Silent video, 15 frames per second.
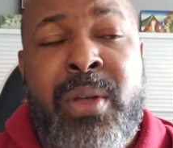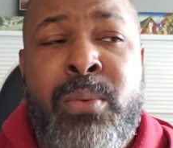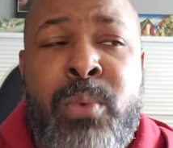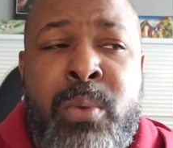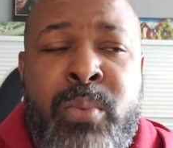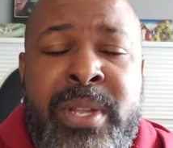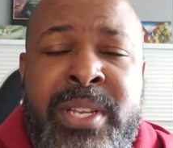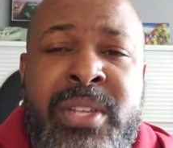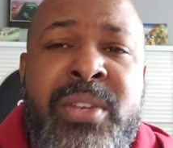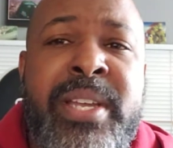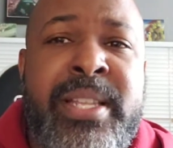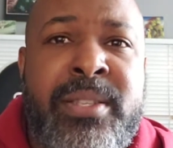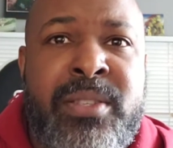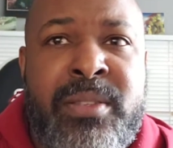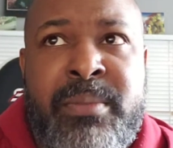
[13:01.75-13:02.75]
And when we do
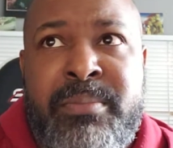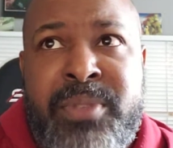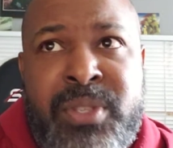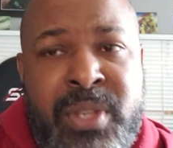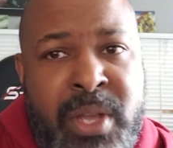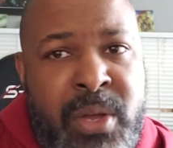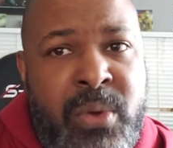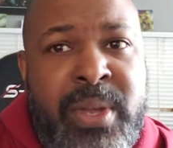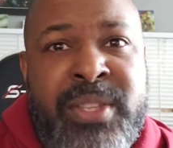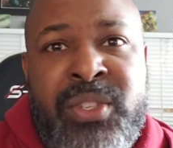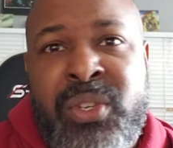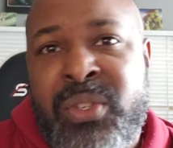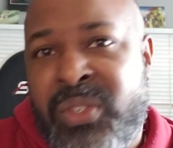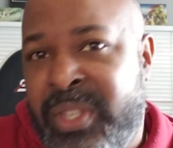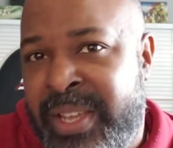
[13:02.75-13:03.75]
get some snow, it's
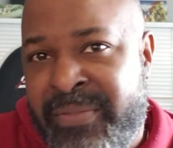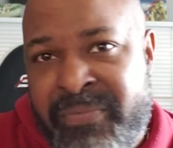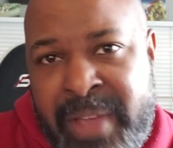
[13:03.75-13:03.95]
usually in